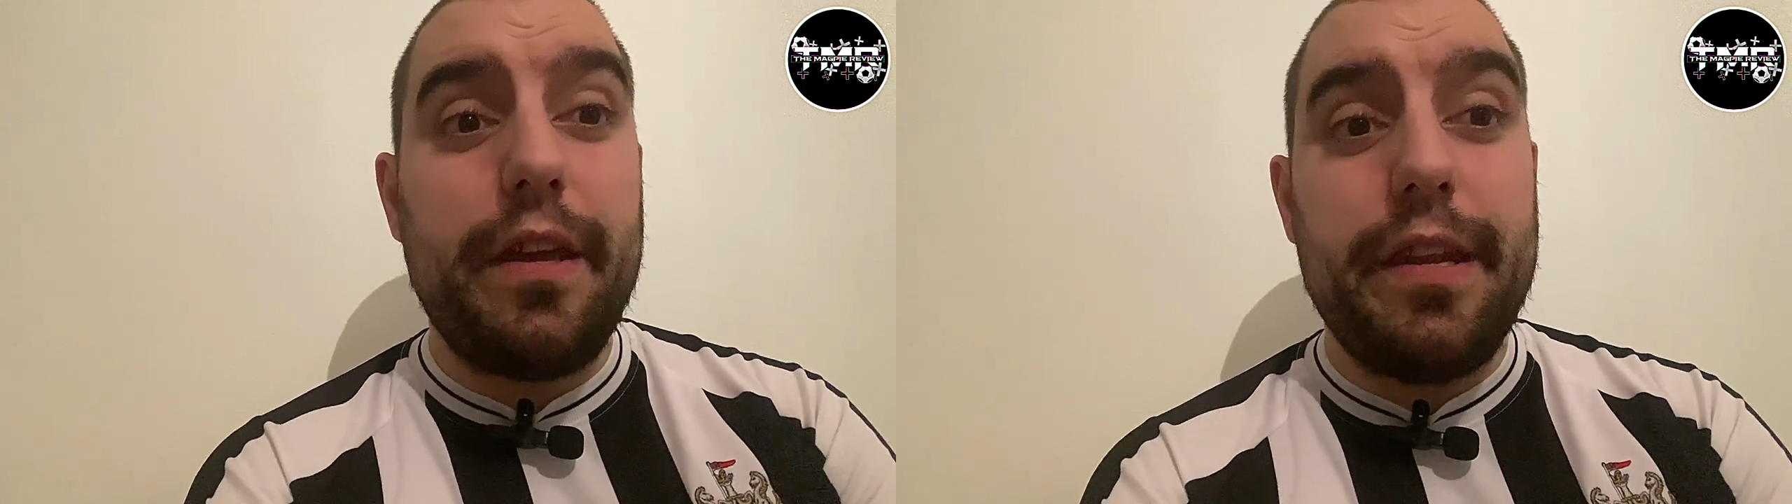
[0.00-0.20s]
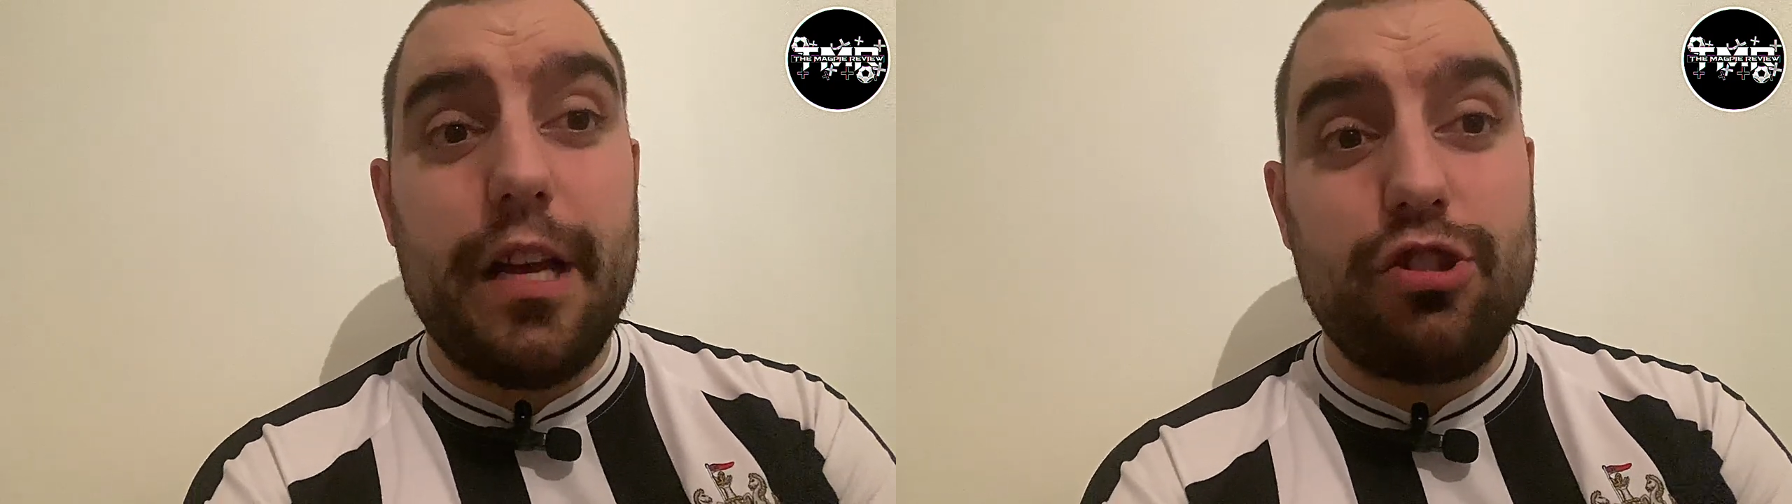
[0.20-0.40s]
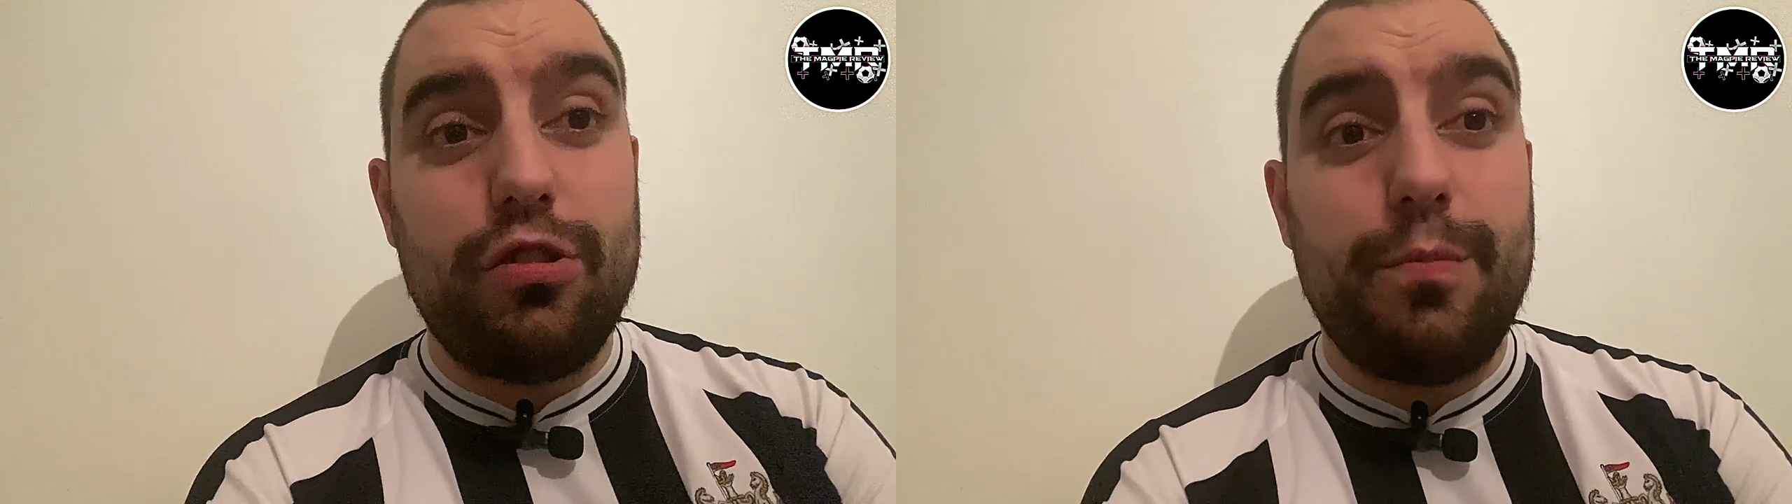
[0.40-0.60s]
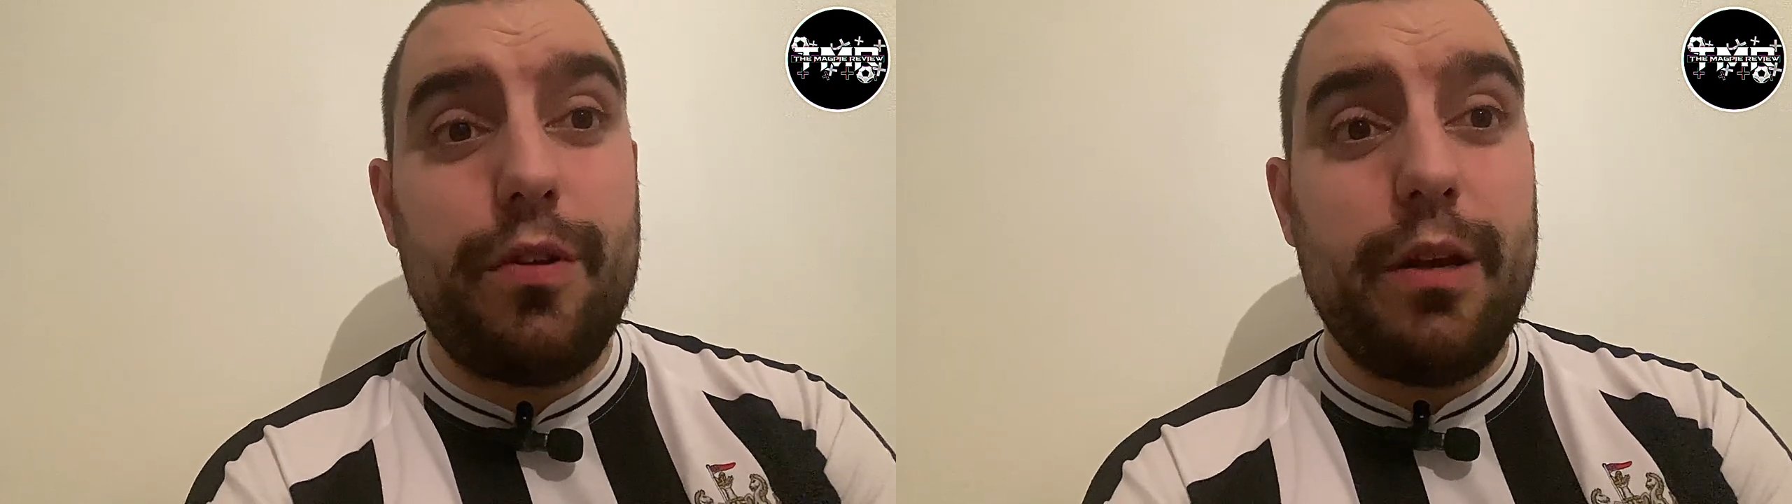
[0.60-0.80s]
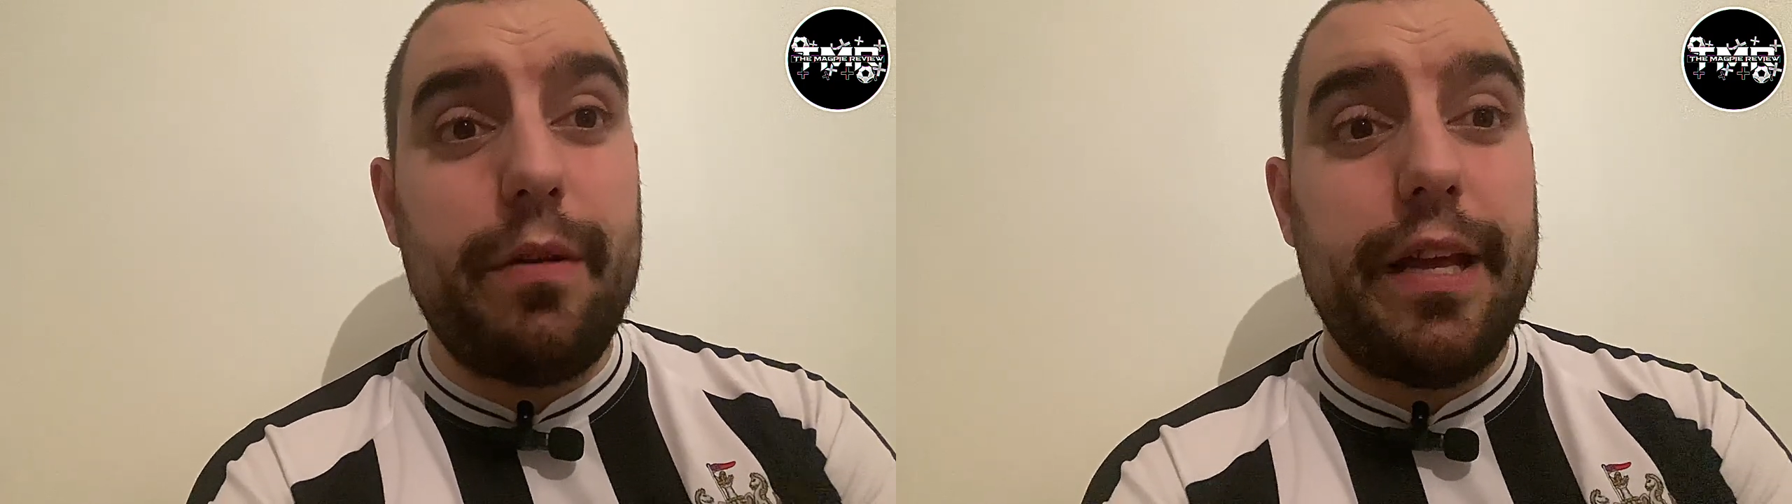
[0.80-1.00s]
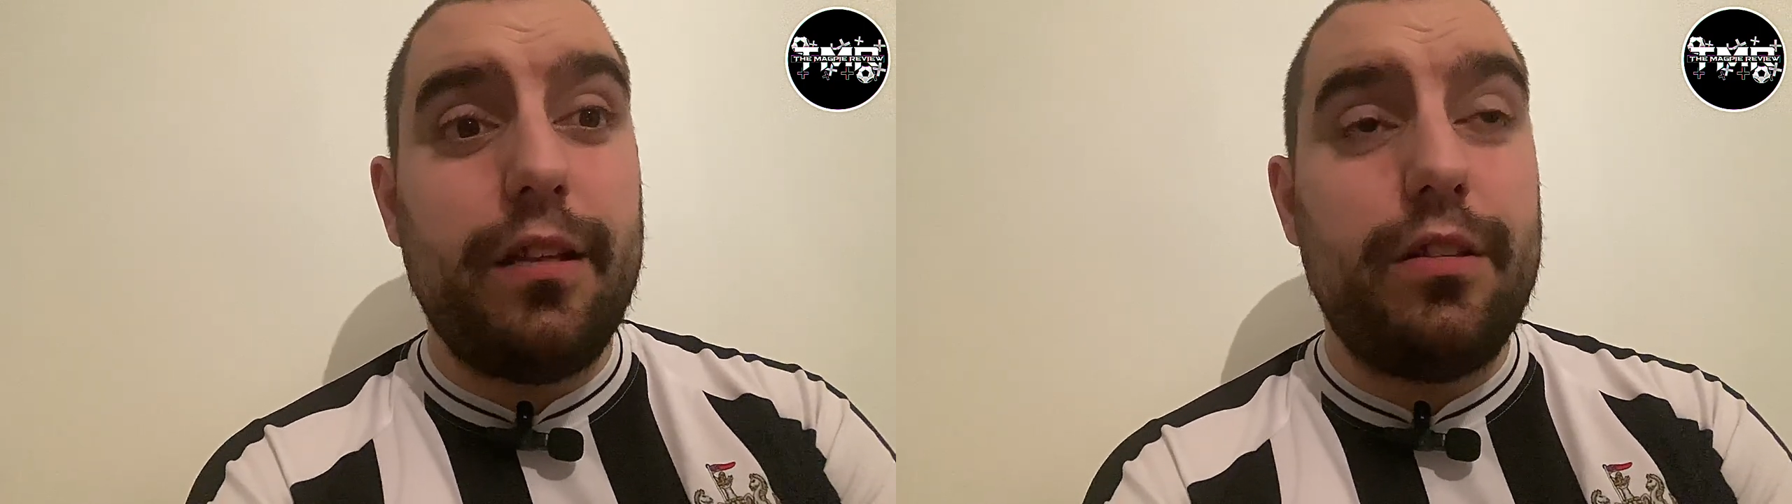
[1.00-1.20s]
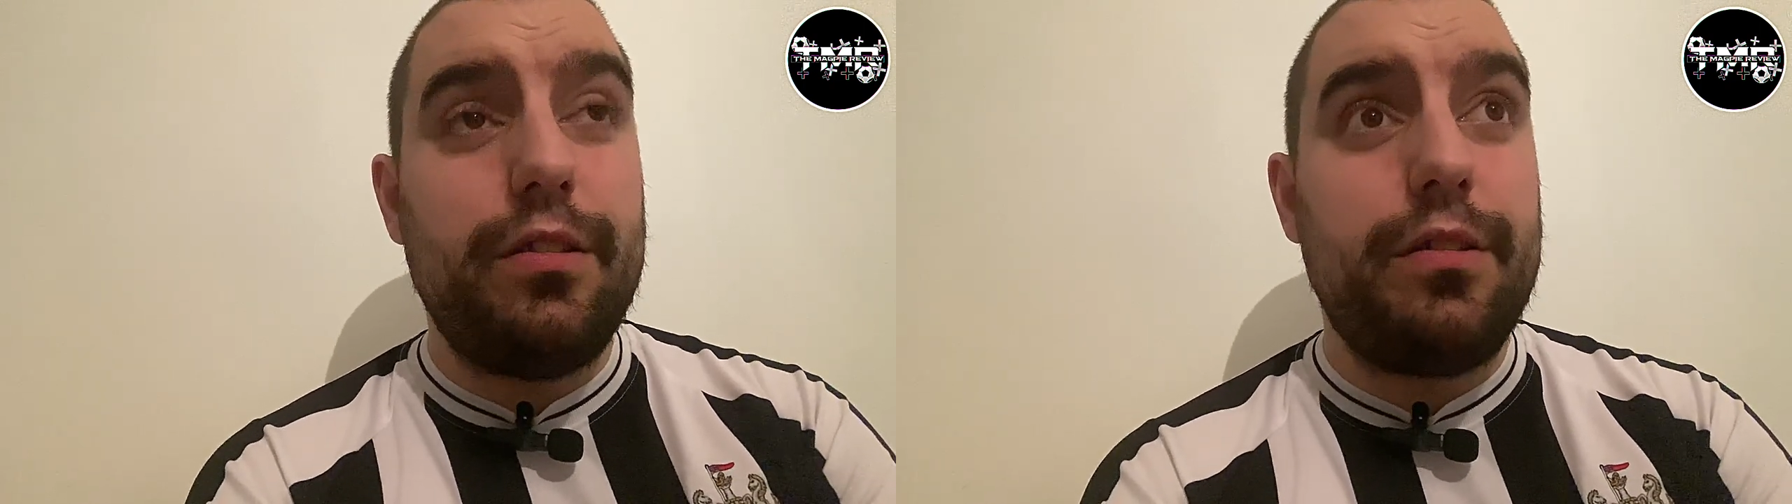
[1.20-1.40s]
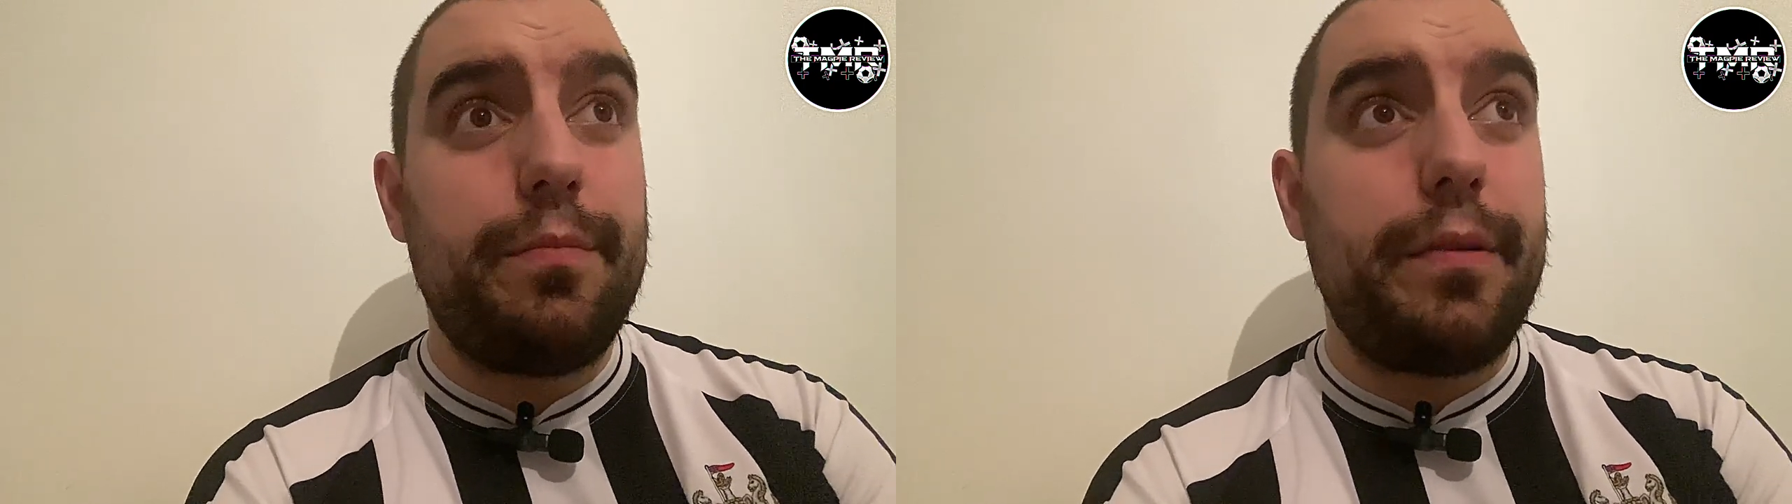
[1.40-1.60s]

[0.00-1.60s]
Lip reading: the international break with England,